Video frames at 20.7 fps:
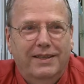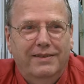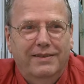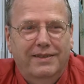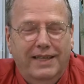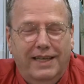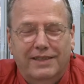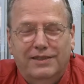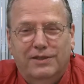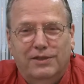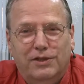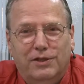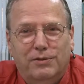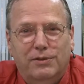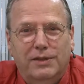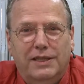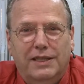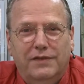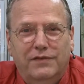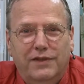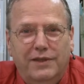That's the
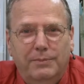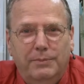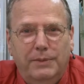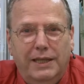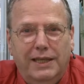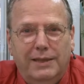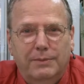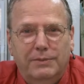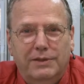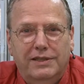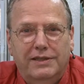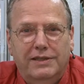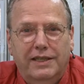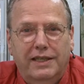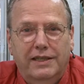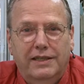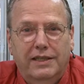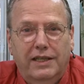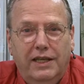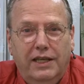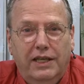trick. If you make a
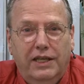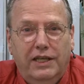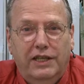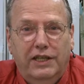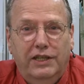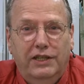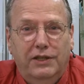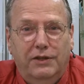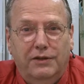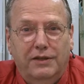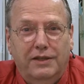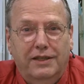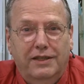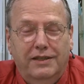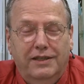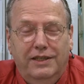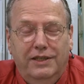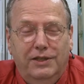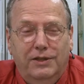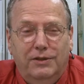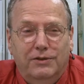mistake, you
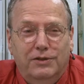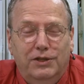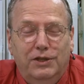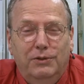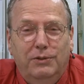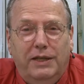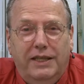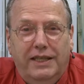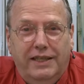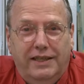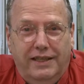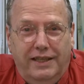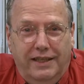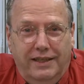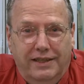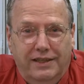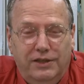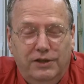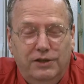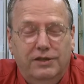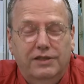don't do anything.
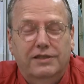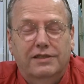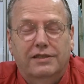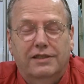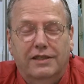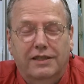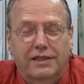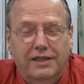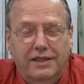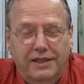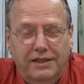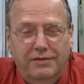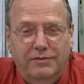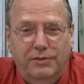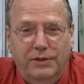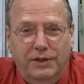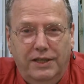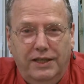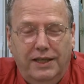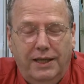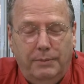You just live
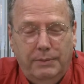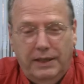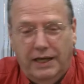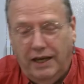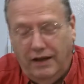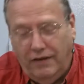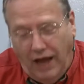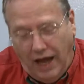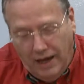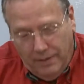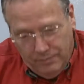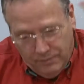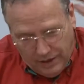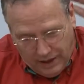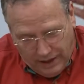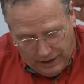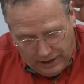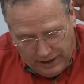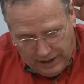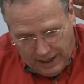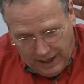with it. I mean,
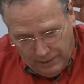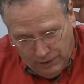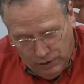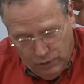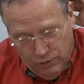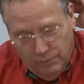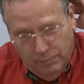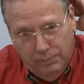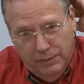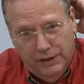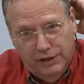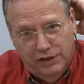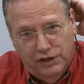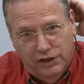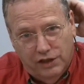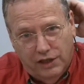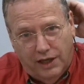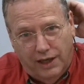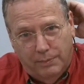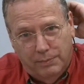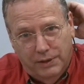I do a big
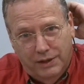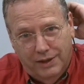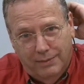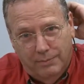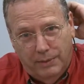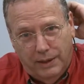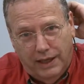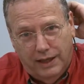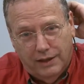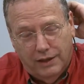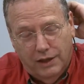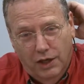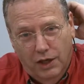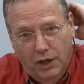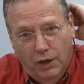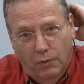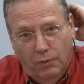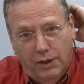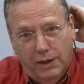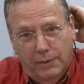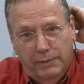chop in the back.
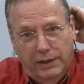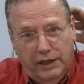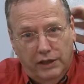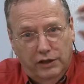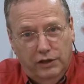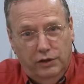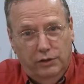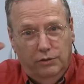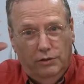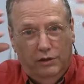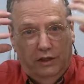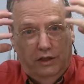What am I going to do?